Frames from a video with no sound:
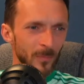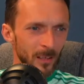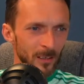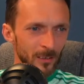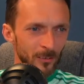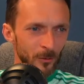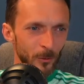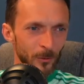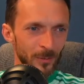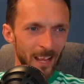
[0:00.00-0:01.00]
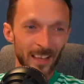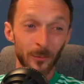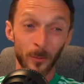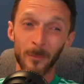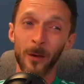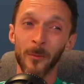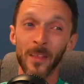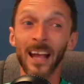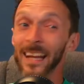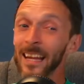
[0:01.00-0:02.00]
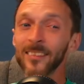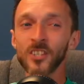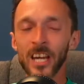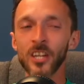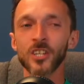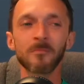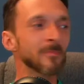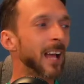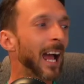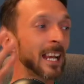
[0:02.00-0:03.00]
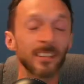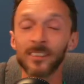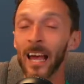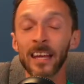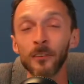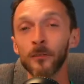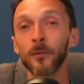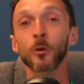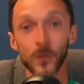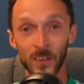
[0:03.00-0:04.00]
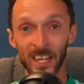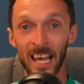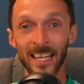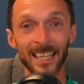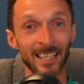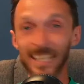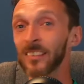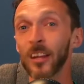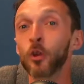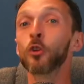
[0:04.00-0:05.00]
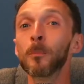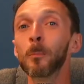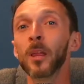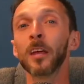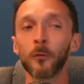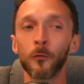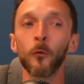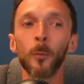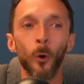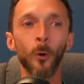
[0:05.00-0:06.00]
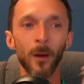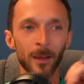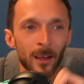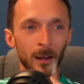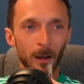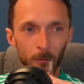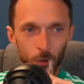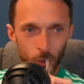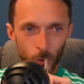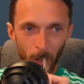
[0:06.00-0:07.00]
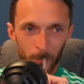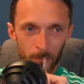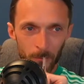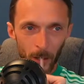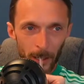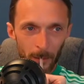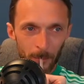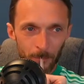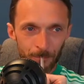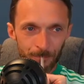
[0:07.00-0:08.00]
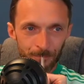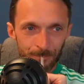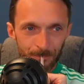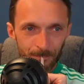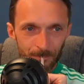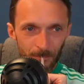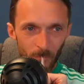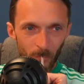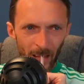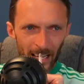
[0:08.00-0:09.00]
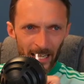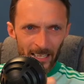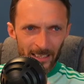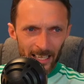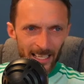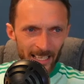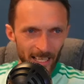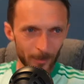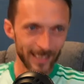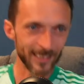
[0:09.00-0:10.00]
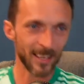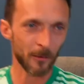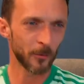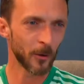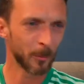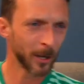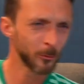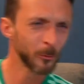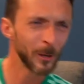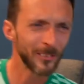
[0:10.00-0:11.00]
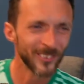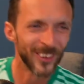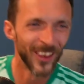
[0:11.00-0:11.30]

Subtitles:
So yeah, that's where I'm at with that. Great suggestion. I can vouch for the guy. He is a good player of football for sure, but I can't get behind that for personal reasons.